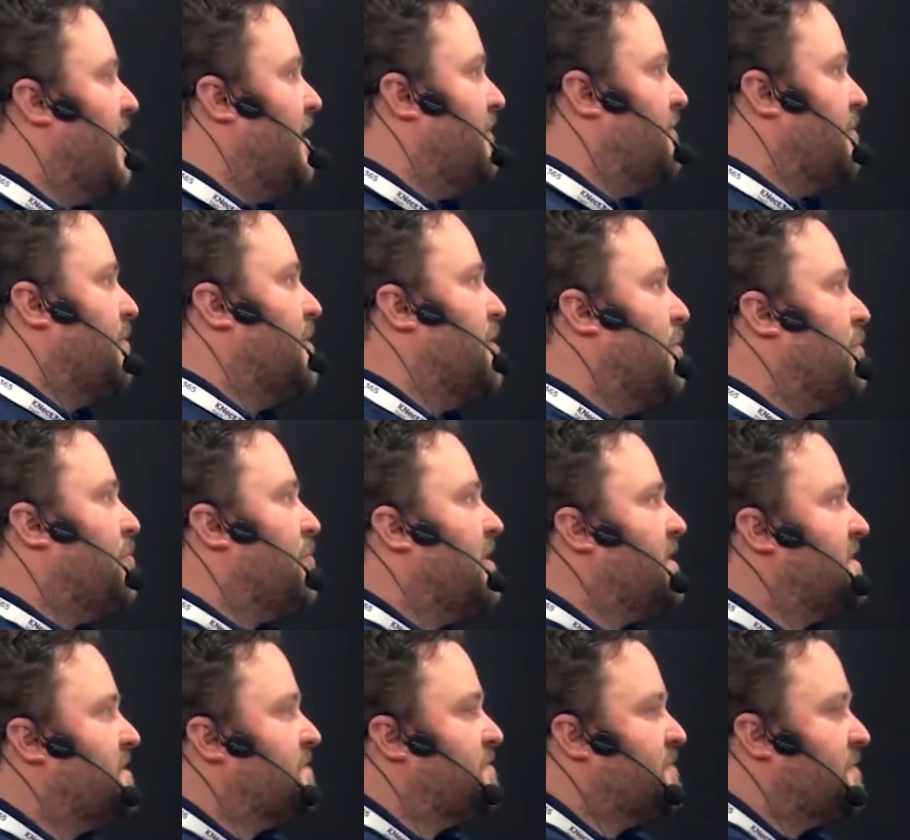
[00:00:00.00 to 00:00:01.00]
From an
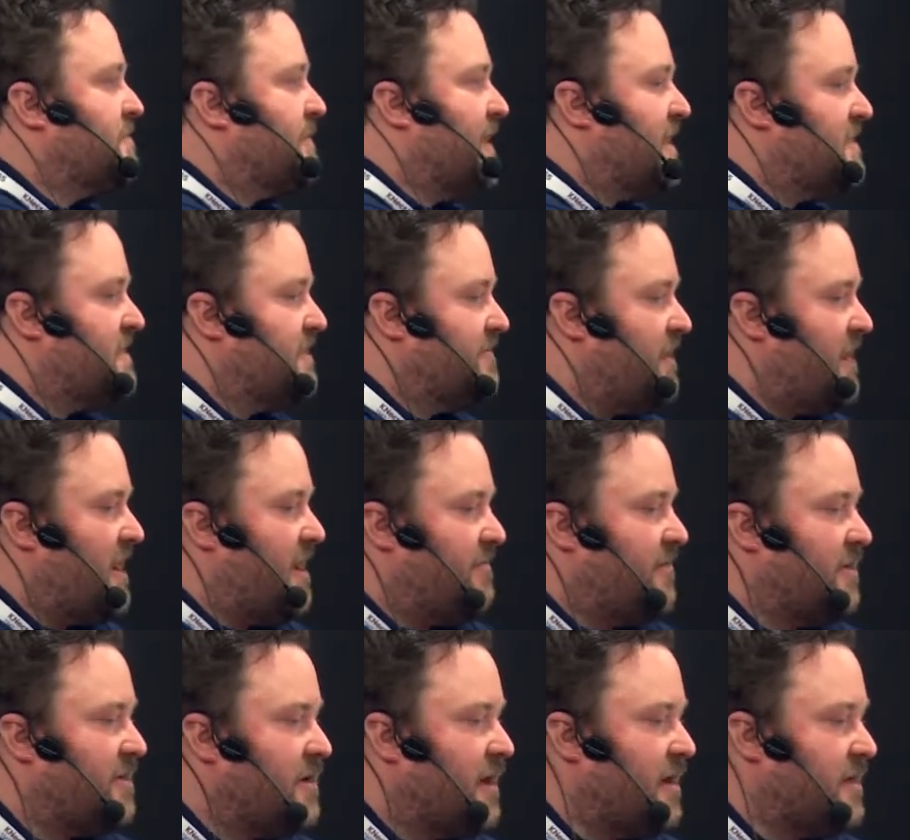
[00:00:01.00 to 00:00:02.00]
operator's perspective, I have
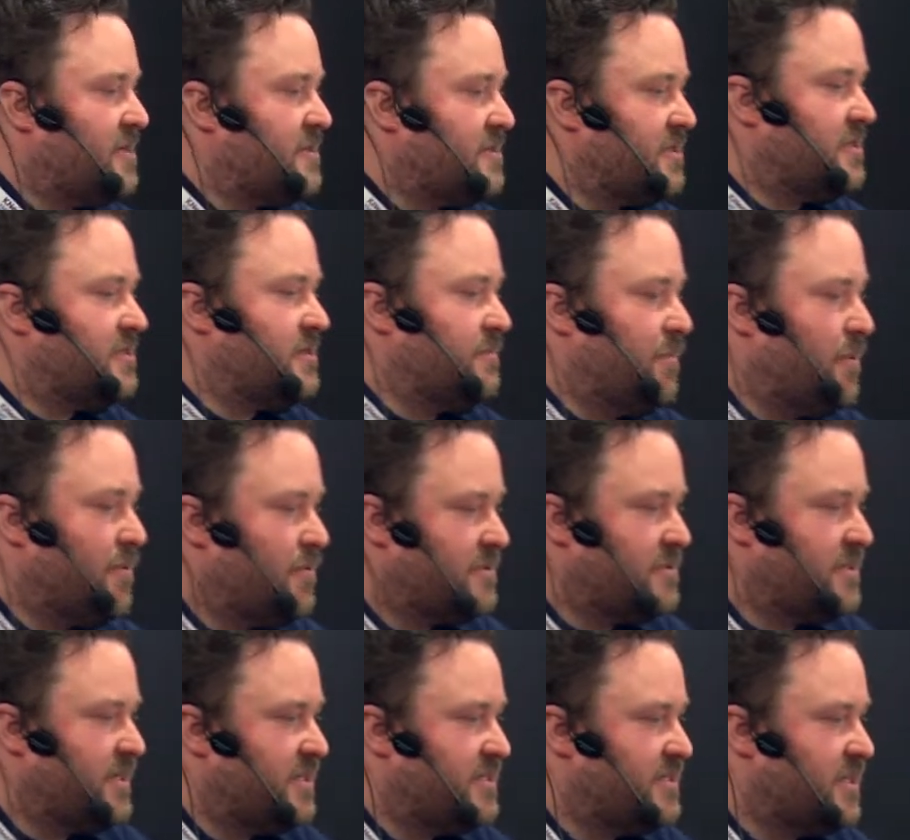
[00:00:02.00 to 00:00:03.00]
a nice
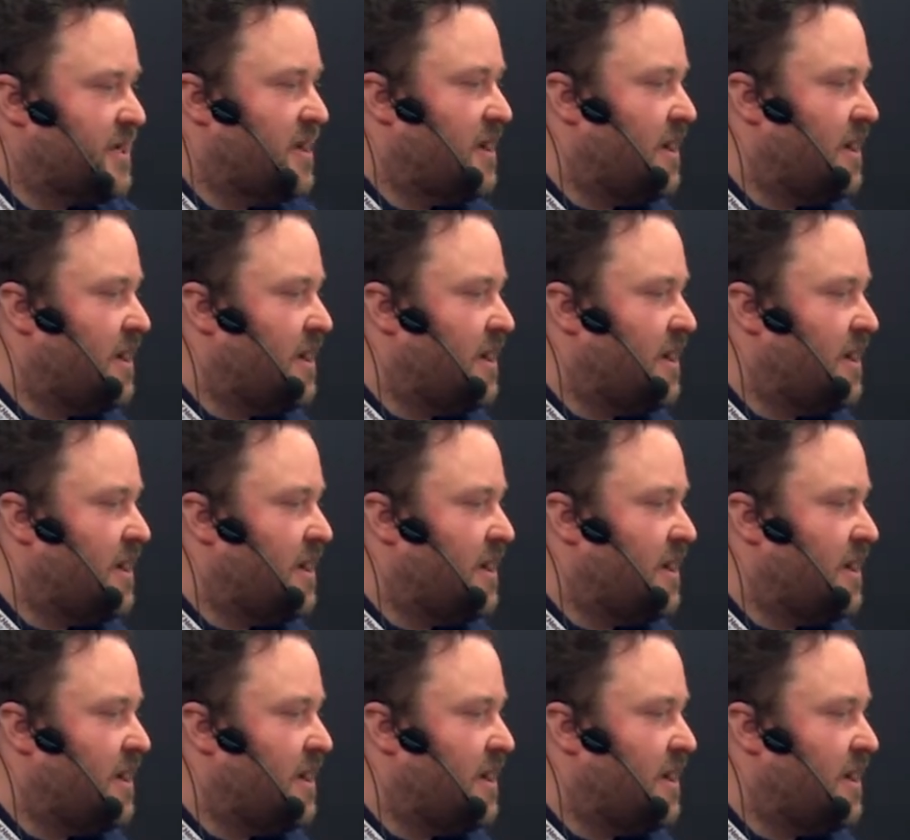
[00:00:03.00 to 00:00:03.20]
supported